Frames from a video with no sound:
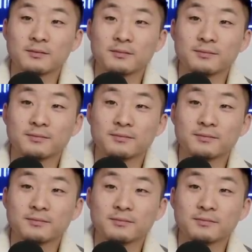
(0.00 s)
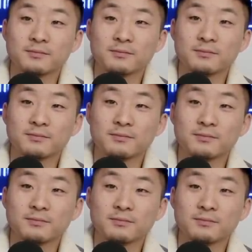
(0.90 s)

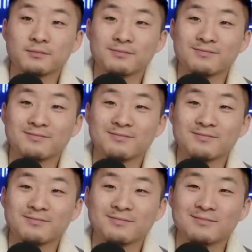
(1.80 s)
[no speech]